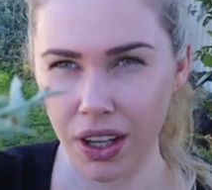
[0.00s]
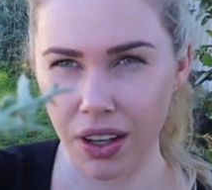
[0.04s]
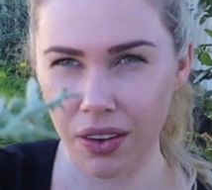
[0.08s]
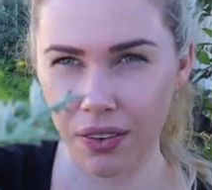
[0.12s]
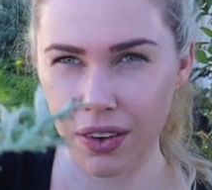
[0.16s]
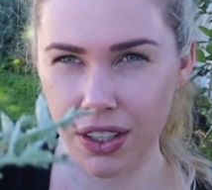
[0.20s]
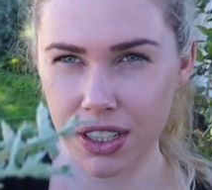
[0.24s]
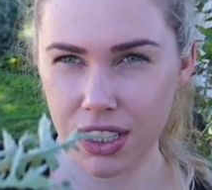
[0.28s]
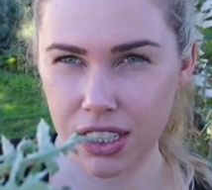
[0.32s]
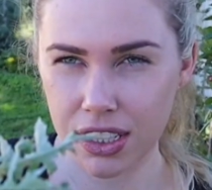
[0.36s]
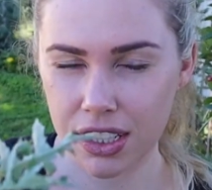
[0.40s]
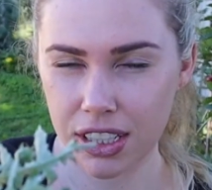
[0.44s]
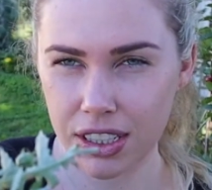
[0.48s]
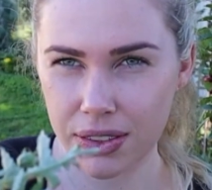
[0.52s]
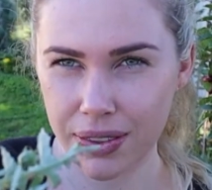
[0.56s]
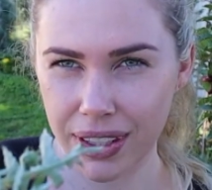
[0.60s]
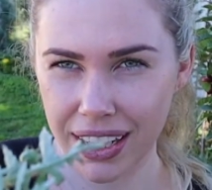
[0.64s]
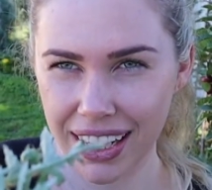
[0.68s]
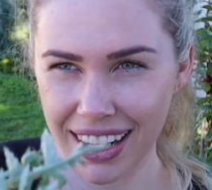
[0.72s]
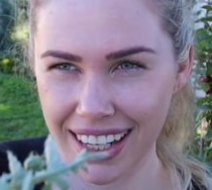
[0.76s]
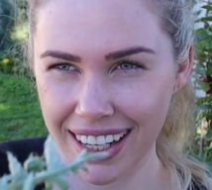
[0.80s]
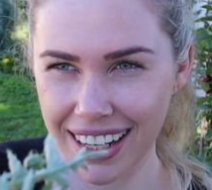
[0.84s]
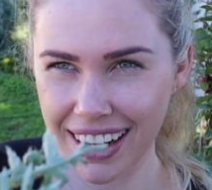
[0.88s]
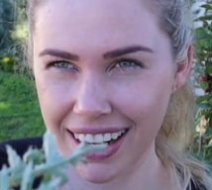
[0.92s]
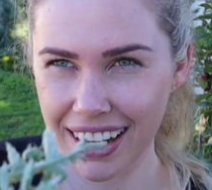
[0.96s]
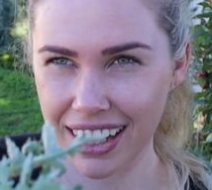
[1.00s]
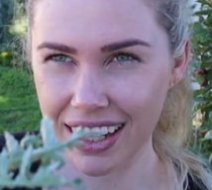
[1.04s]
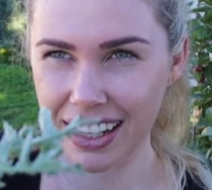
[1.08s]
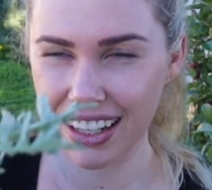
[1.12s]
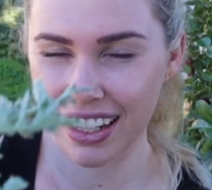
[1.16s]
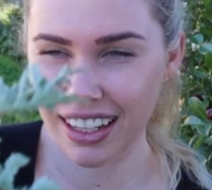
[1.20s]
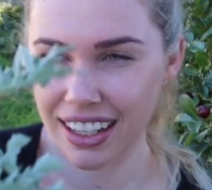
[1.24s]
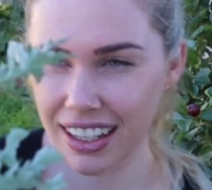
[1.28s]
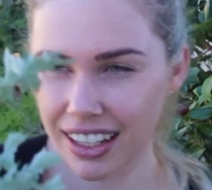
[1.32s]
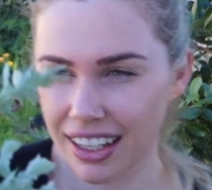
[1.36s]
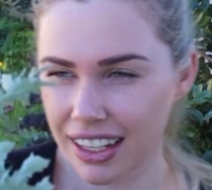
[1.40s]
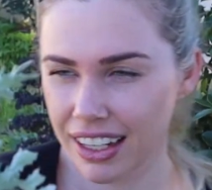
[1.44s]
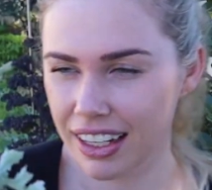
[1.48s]
which is this one here.
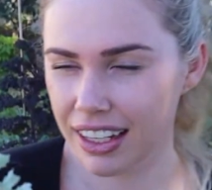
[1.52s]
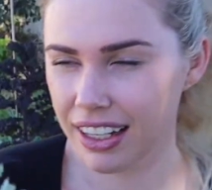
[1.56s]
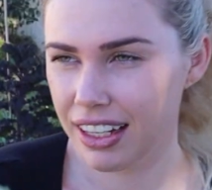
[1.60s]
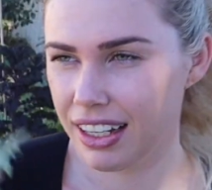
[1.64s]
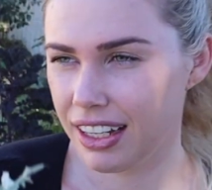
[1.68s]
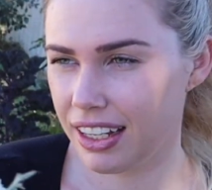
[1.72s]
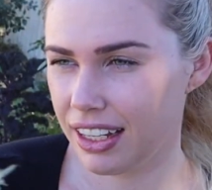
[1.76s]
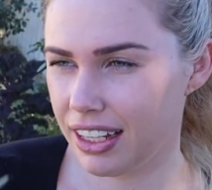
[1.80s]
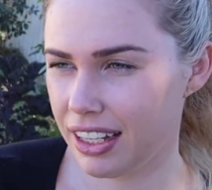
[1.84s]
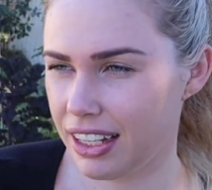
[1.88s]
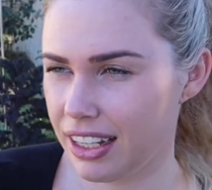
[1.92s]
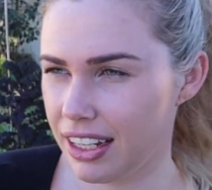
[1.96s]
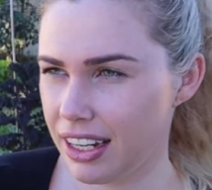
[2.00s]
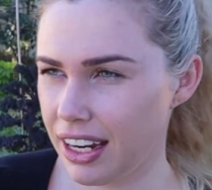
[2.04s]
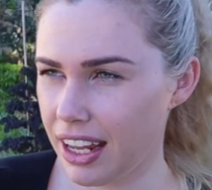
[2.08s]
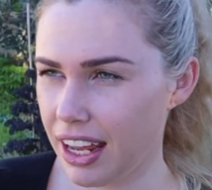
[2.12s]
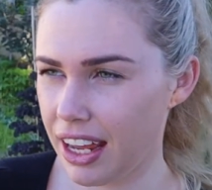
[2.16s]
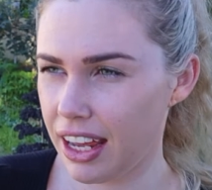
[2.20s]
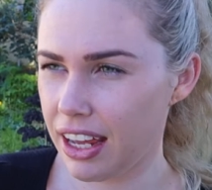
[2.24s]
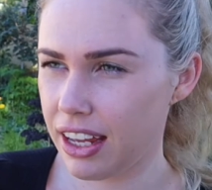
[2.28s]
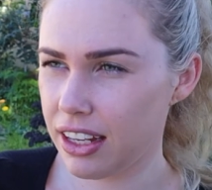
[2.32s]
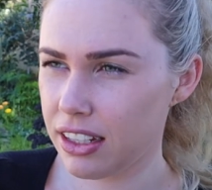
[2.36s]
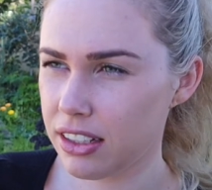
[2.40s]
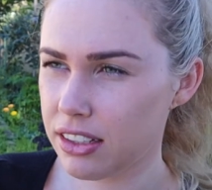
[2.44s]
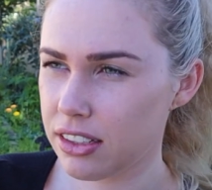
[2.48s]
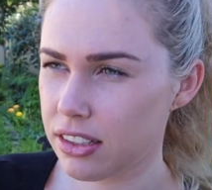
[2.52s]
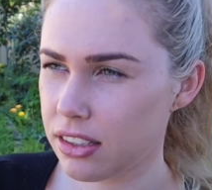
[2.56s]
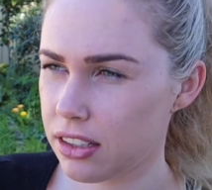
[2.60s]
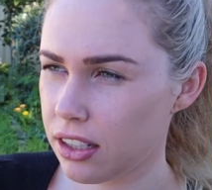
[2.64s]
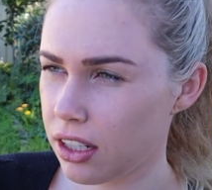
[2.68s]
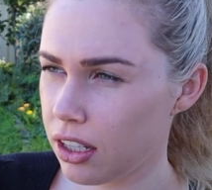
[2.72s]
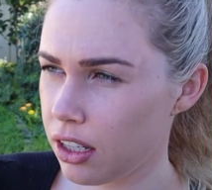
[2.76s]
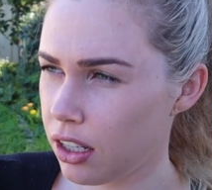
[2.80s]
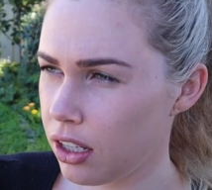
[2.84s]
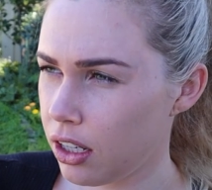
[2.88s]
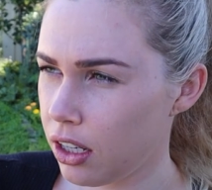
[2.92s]
It has